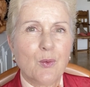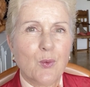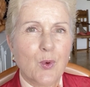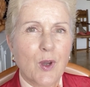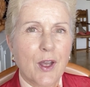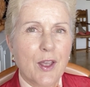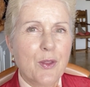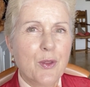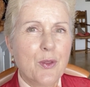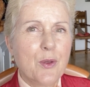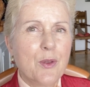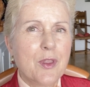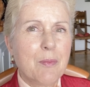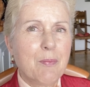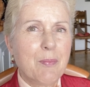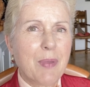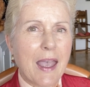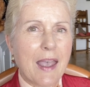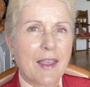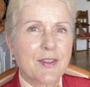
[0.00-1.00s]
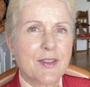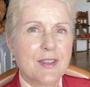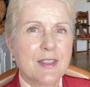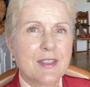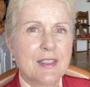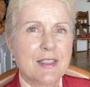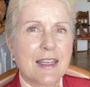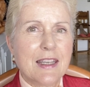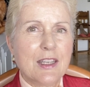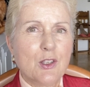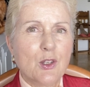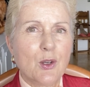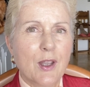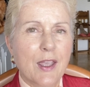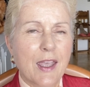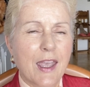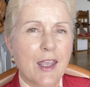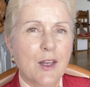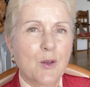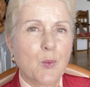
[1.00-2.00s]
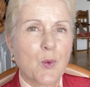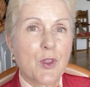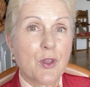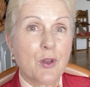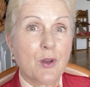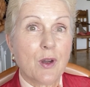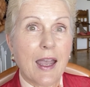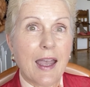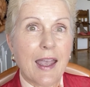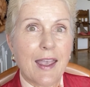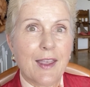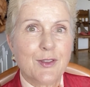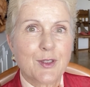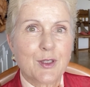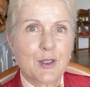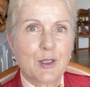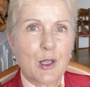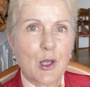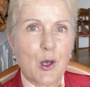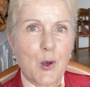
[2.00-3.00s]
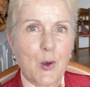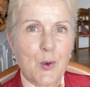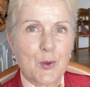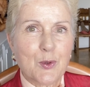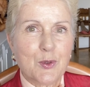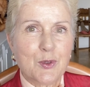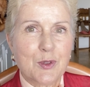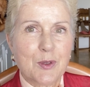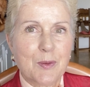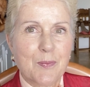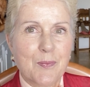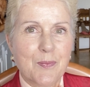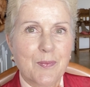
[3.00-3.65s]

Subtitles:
run through the passage in your head with your eyes closed.